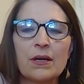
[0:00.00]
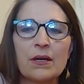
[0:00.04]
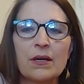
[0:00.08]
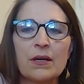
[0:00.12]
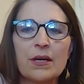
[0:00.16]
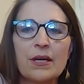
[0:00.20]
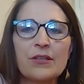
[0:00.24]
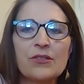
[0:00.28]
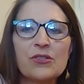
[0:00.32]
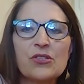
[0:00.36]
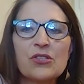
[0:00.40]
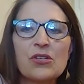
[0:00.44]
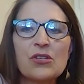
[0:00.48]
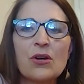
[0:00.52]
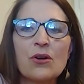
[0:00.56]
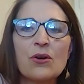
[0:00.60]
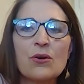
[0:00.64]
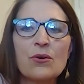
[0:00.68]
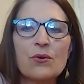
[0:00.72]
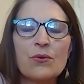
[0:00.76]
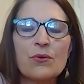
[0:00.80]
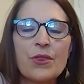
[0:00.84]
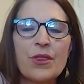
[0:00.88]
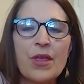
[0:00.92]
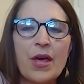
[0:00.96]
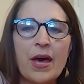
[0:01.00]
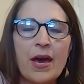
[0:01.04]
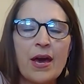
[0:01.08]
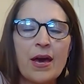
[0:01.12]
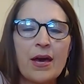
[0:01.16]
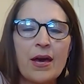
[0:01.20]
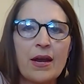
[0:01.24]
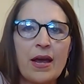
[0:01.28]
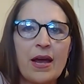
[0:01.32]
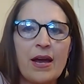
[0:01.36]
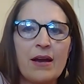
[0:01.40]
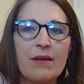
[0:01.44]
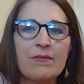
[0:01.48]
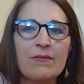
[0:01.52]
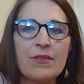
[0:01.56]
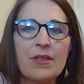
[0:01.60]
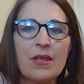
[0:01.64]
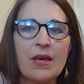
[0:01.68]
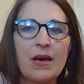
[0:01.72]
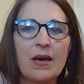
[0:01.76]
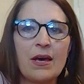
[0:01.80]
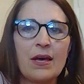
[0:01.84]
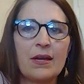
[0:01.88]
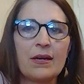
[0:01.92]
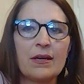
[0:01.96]
And so that having
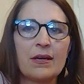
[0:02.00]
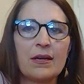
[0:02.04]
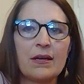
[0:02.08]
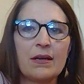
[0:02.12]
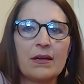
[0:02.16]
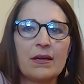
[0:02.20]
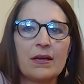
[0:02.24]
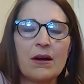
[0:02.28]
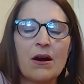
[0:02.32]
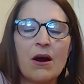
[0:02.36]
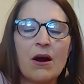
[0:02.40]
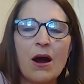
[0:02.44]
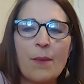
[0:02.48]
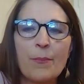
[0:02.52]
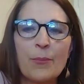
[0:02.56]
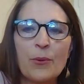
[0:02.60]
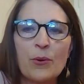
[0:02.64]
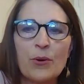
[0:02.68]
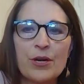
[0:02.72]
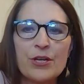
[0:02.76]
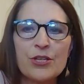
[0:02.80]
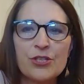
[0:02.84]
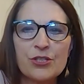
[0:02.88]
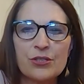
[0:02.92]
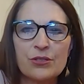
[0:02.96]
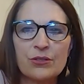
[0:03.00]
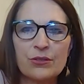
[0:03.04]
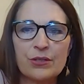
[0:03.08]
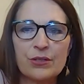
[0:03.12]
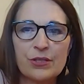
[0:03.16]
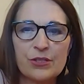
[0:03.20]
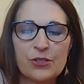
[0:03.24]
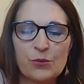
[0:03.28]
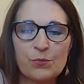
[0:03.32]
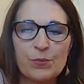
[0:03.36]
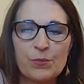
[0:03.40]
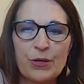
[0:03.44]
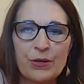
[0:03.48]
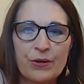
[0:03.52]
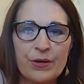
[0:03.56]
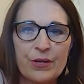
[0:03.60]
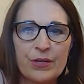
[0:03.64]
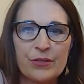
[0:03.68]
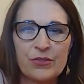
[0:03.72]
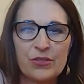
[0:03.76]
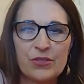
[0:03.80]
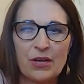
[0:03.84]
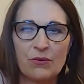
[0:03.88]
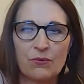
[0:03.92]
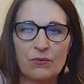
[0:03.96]
that operational
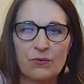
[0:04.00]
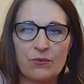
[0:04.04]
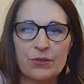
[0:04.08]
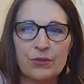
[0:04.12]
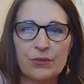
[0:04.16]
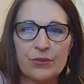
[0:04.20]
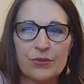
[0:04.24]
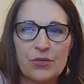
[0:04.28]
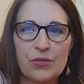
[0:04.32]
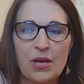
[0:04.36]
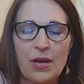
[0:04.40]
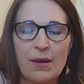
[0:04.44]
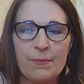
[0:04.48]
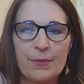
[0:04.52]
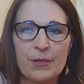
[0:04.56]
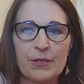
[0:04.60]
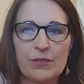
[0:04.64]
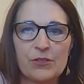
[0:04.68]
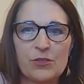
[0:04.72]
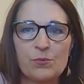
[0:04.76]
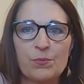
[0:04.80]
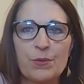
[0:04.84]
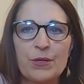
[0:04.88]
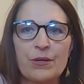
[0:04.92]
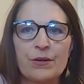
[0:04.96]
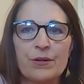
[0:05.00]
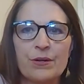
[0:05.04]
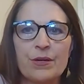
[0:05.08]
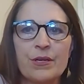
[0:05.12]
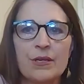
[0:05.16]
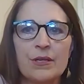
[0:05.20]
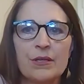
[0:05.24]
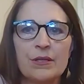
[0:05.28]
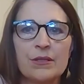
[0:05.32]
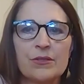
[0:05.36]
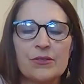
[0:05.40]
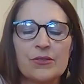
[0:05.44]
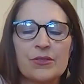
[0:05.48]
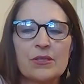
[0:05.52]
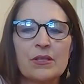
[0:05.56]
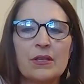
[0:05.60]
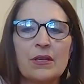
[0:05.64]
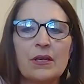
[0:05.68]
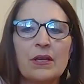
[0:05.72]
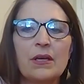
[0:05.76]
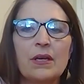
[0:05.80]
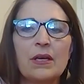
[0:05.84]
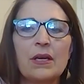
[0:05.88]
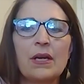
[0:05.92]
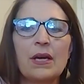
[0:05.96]
experience, that real-time experience,
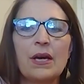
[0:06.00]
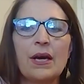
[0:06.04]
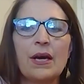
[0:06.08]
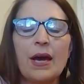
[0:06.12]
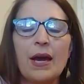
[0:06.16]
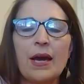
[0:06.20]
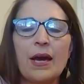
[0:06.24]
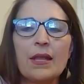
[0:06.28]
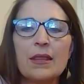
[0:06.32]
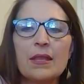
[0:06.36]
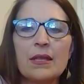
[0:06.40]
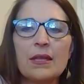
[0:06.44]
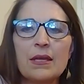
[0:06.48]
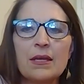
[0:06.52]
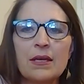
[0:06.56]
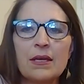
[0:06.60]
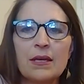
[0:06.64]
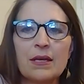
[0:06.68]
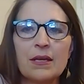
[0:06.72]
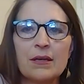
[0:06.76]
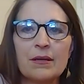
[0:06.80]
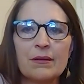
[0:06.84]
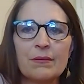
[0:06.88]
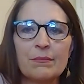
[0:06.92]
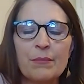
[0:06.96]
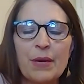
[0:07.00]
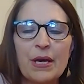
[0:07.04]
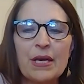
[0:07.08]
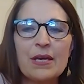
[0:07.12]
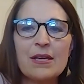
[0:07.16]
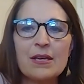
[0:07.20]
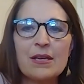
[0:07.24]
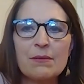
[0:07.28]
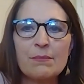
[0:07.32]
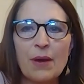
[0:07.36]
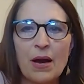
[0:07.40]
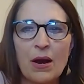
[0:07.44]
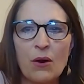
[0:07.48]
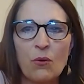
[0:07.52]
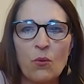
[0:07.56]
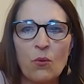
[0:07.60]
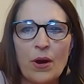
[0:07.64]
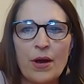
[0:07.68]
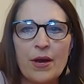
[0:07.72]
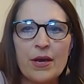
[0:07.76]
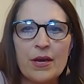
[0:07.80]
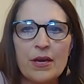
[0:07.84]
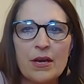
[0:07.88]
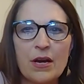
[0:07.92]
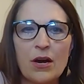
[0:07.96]
and then making my
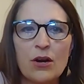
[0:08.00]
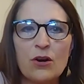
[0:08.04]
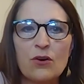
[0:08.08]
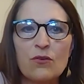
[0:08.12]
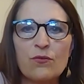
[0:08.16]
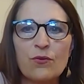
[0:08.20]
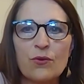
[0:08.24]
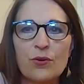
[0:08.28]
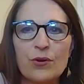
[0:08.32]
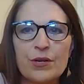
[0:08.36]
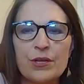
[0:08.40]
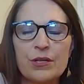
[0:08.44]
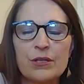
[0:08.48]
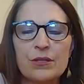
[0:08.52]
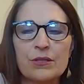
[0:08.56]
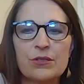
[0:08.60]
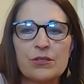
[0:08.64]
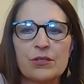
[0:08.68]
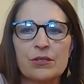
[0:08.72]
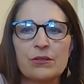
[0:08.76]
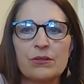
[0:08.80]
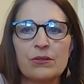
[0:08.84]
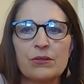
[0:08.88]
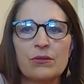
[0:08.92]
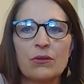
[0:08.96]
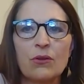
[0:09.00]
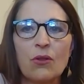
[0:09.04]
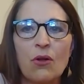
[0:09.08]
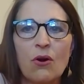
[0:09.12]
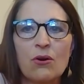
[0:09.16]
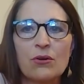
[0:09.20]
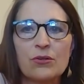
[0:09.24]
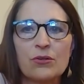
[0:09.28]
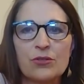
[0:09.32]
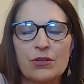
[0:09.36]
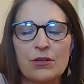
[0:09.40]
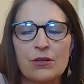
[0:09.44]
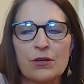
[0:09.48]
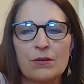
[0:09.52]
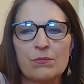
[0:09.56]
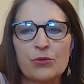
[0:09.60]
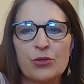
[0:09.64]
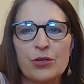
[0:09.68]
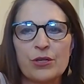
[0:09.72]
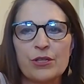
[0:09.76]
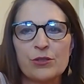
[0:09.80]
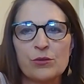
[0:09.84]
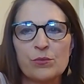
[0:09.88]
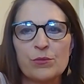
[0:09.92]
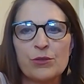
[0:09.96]
way over into long-term
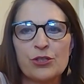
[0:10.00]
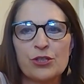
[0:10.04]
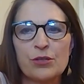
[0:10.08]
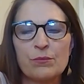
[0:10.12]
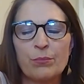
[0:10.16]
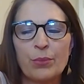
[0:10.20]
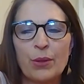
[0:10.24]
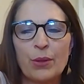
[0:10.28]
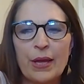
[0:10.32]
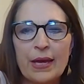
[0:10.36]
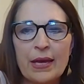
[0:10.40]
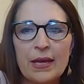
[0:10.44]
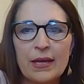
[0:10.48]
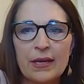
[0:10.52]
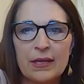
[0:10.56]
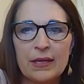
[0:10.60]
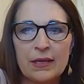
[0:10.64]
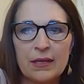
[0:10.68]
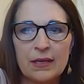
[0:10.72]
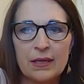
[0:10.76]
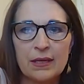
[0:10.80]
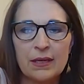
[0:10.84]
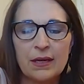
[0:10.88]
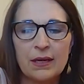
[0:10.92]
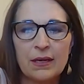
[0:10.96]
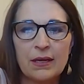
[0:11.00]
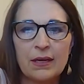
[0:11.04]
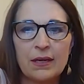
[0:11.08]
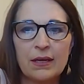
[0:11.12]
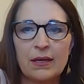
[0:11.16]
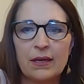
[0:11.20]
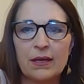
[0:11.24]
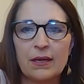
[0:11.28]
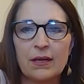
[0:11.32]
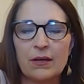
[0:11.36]
transmission planning,